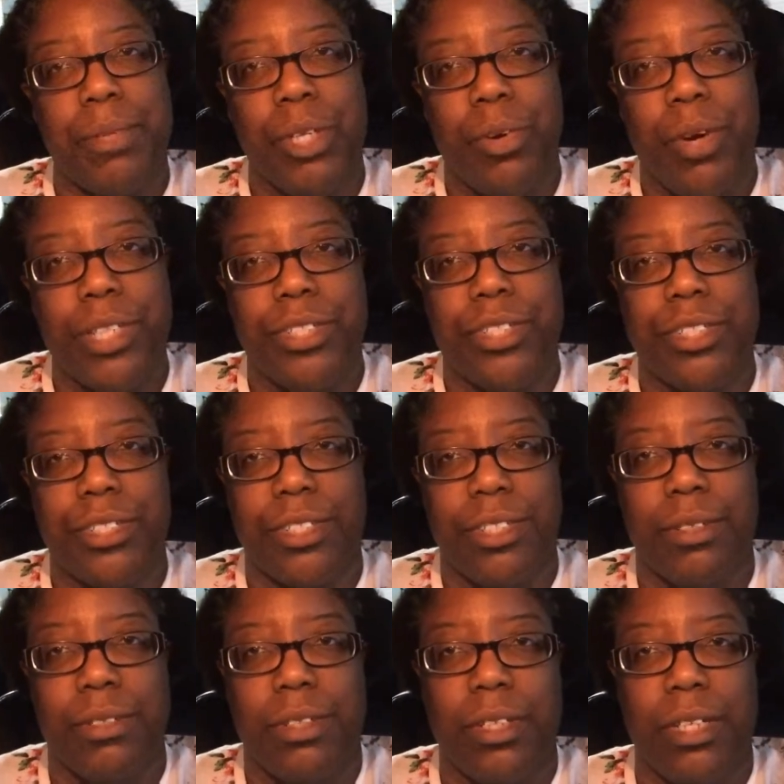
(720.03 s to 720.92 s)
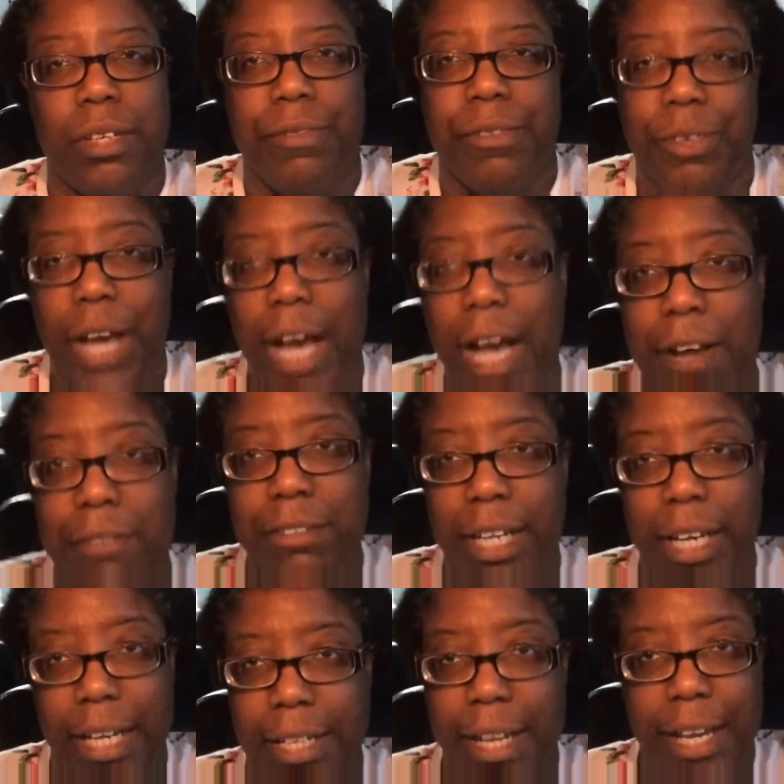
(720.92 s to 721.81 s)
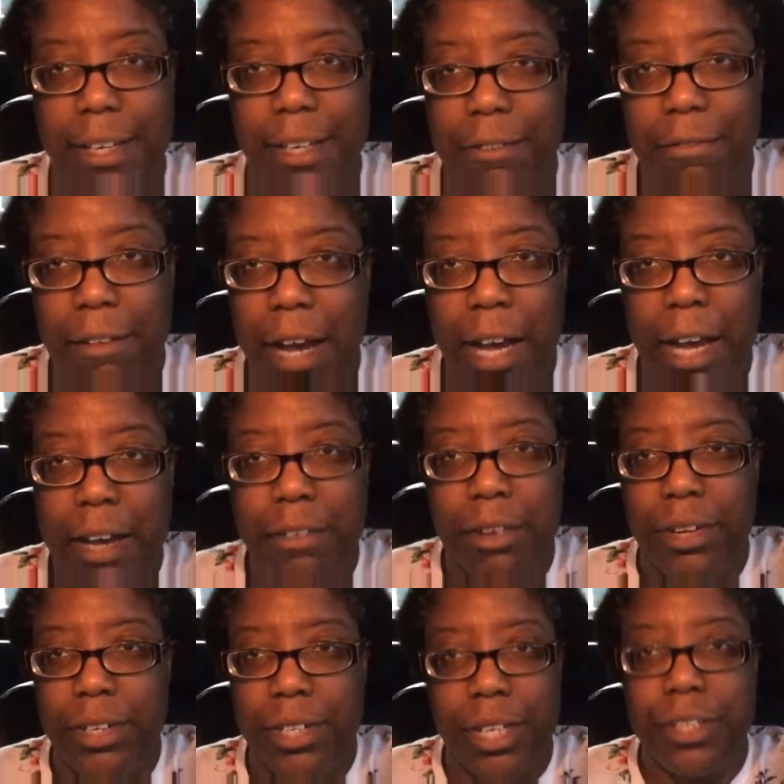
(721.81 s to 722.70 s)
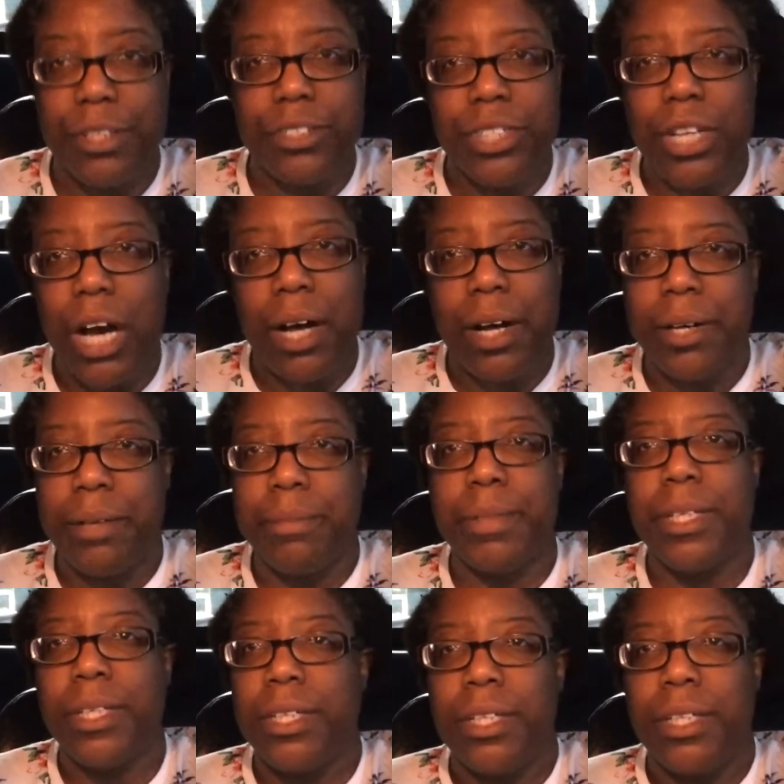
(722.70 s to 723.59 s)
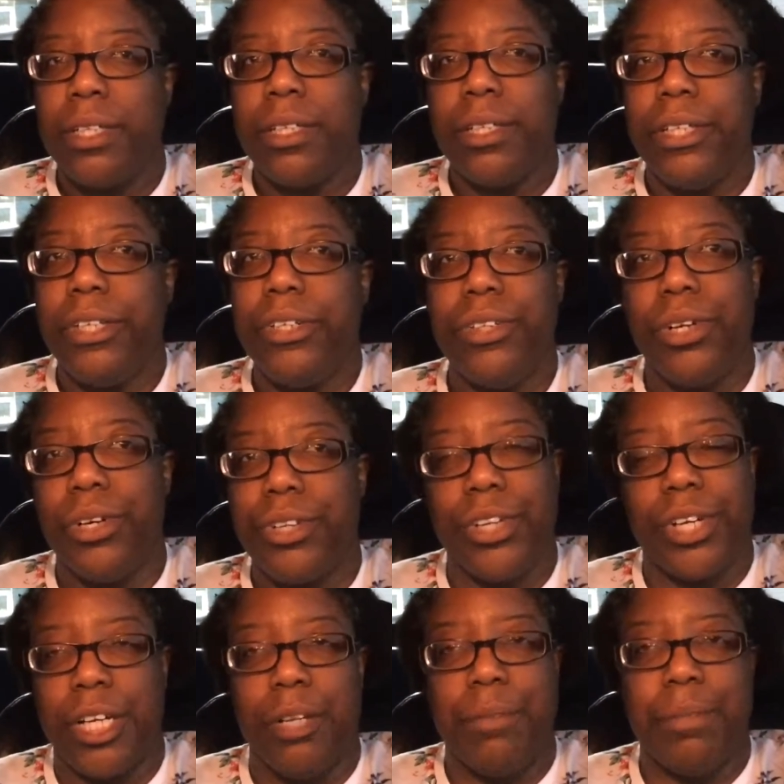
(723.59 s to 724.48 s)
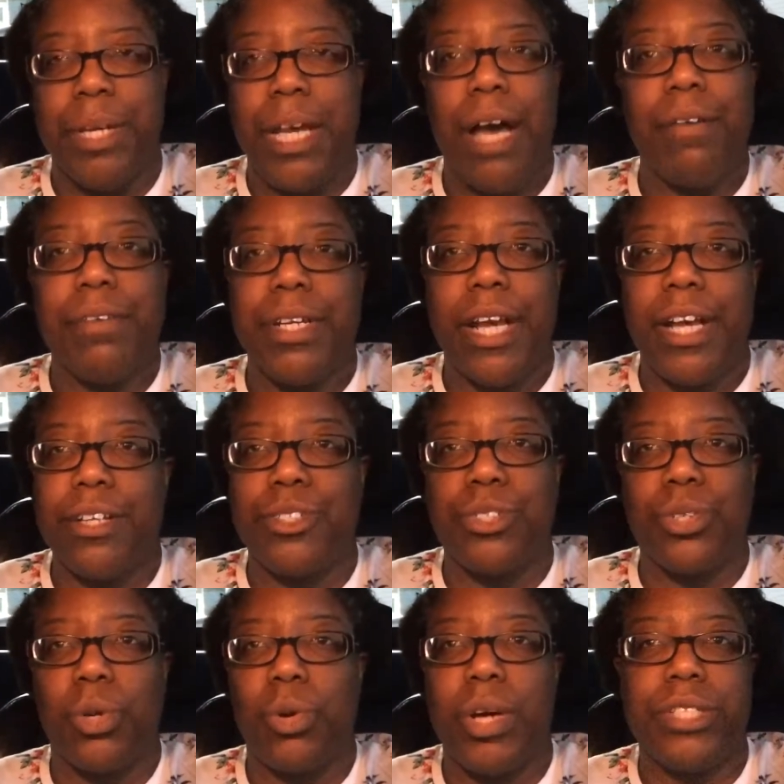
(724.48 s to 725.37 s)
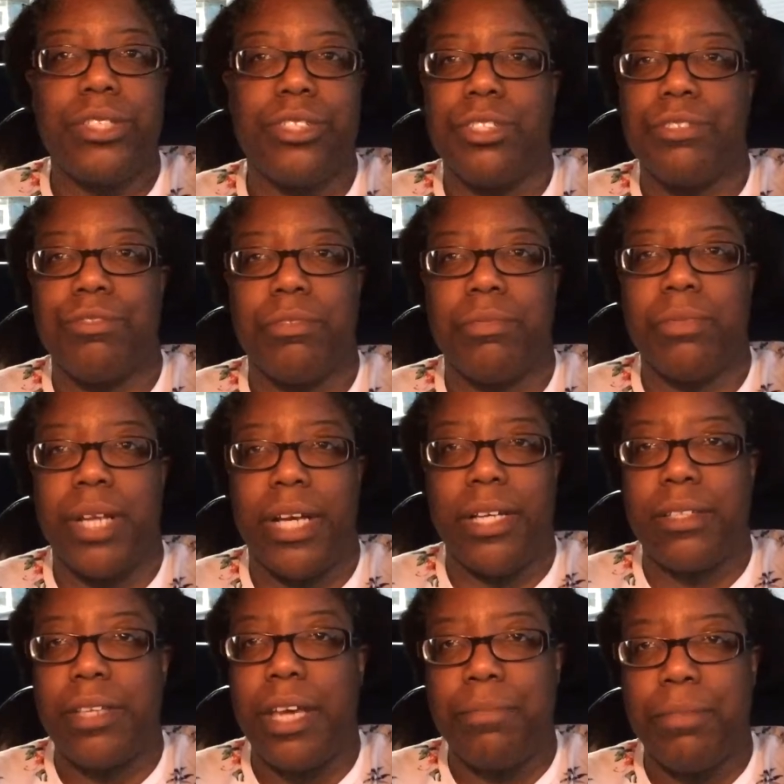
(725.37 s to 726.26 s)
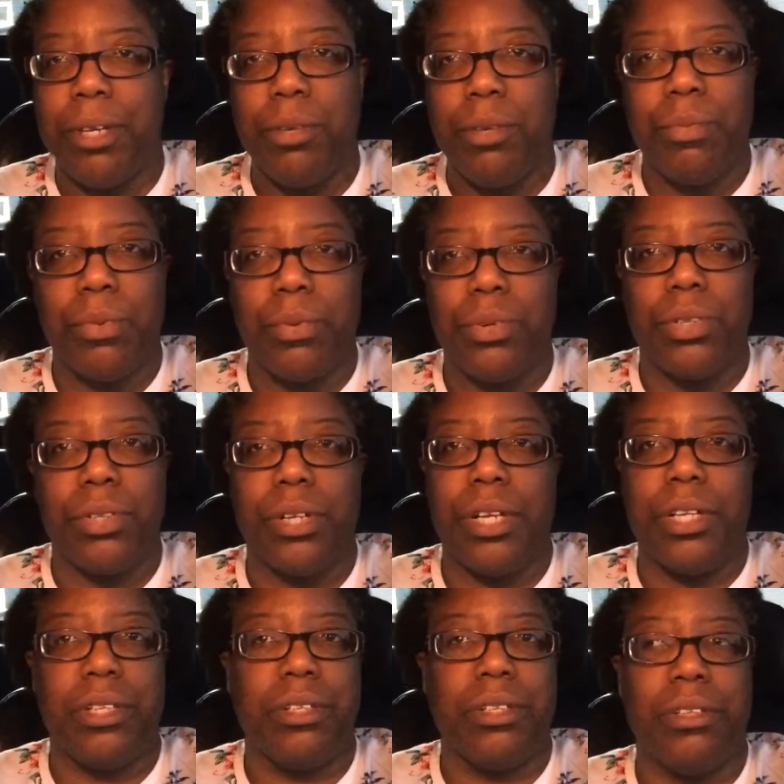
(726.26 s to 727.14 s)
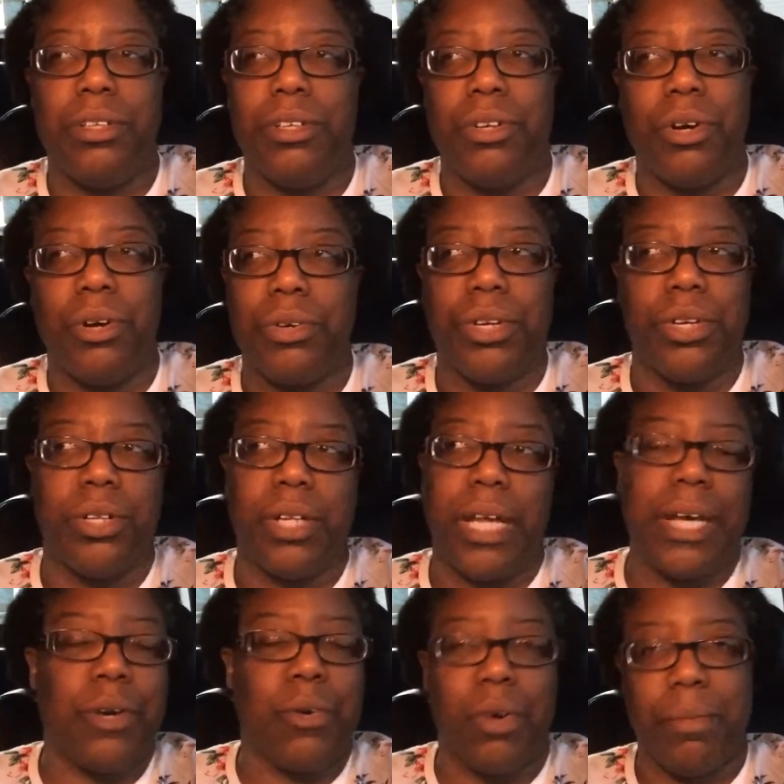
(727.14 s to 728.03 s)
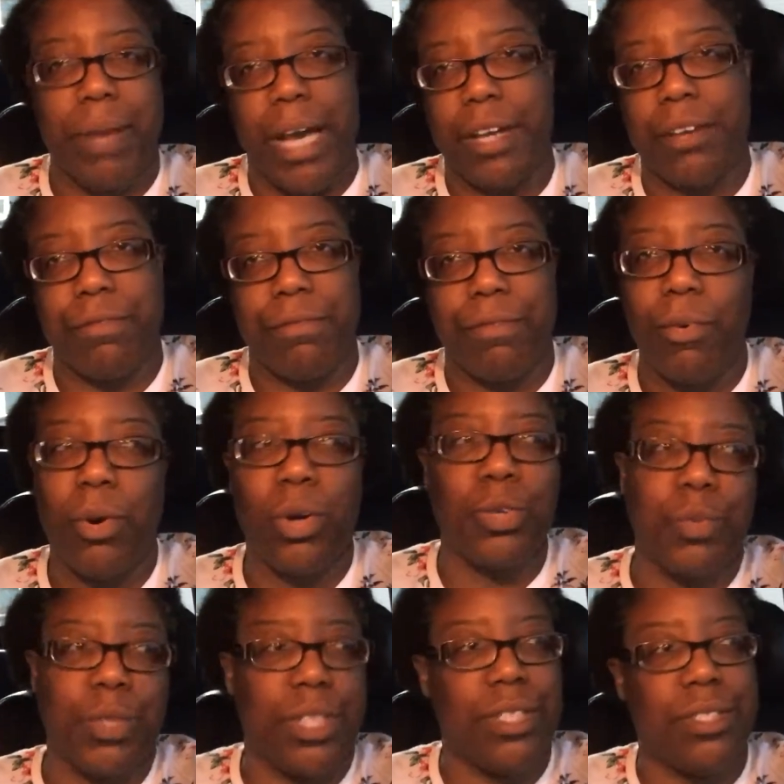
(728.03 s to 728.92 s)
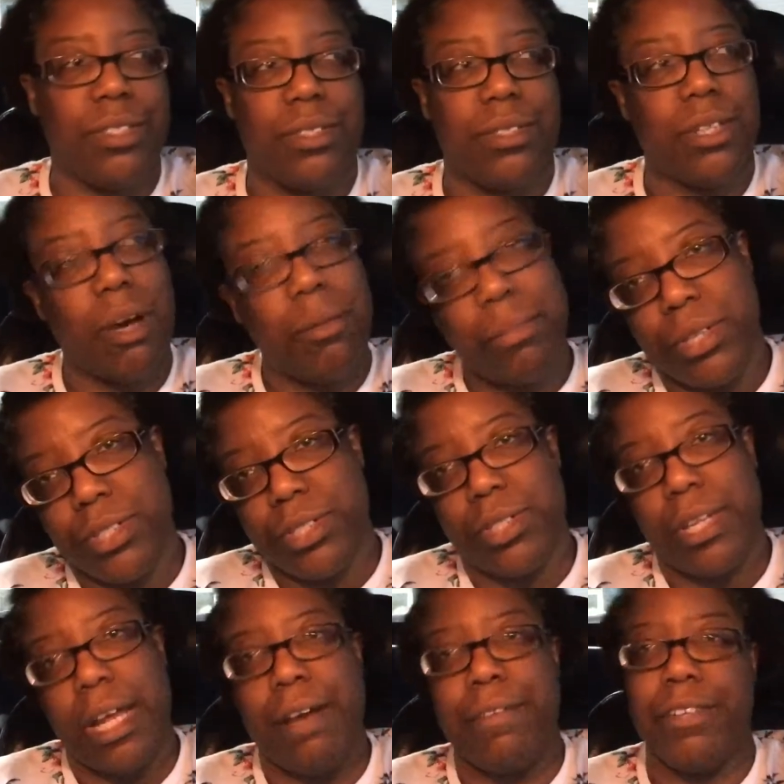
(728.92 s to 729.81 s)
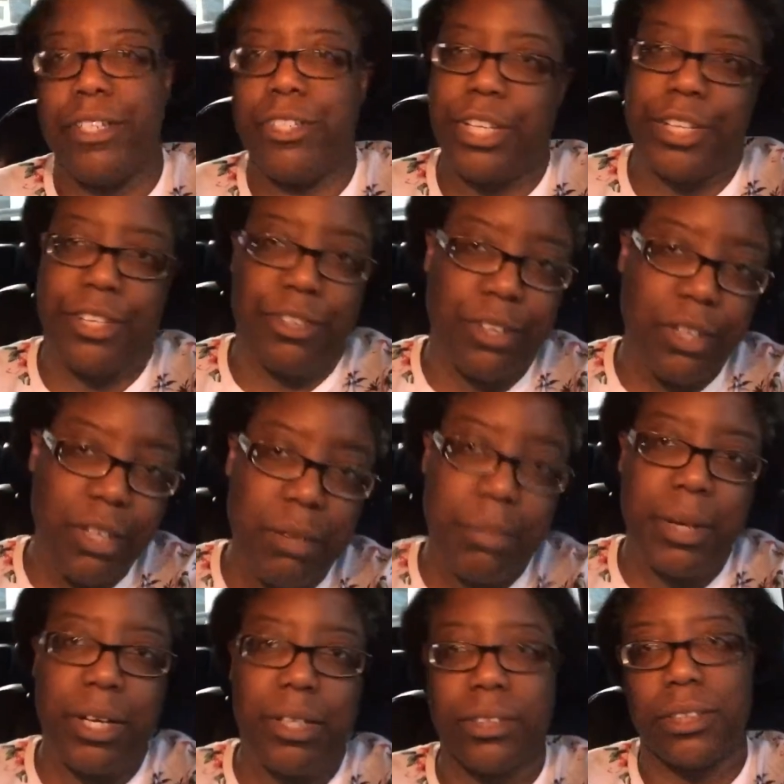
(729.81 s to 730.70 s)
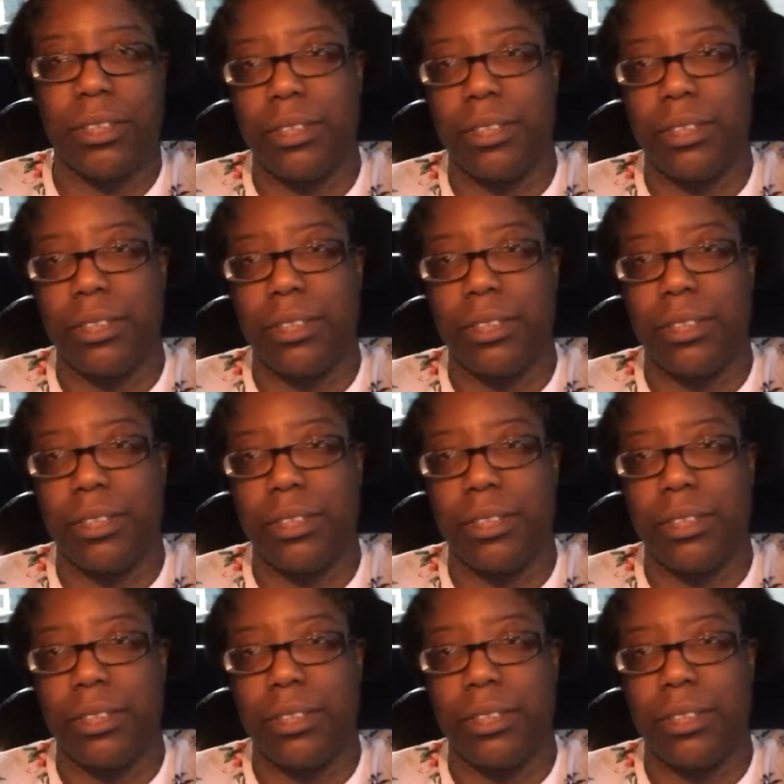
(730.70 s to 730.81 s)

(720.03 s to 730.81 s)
many questions? And if you have like a 9-to-5 or another job, you're going to be having to answer questions from like 10 people, and you're like going back and forth with these numbers and having to check your emails.